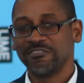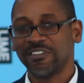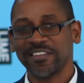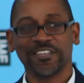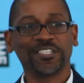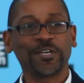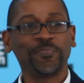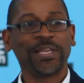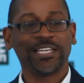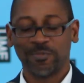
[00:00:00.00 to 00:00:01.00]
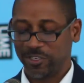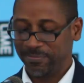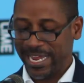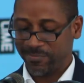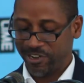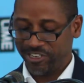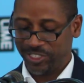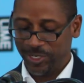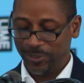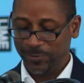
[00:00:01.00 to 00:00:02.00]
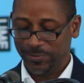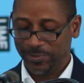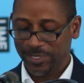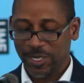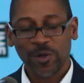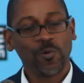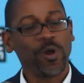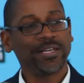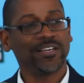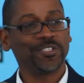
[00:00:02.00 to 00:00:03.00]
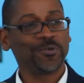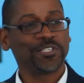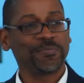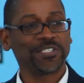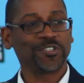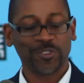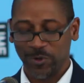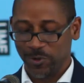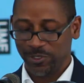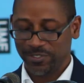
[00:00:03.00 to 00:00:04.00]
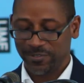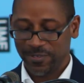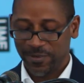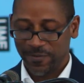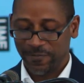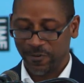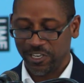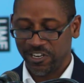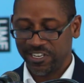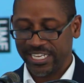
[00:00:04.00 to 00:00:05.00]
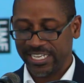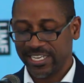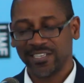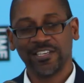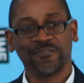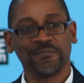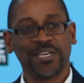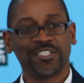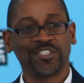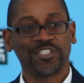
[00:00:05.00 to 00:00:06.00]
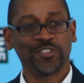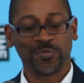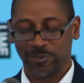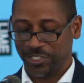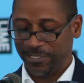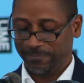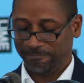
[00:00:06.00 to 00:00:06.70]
Rather than complain about the Blackberries though, why not use them as a tool for learning and information distribution?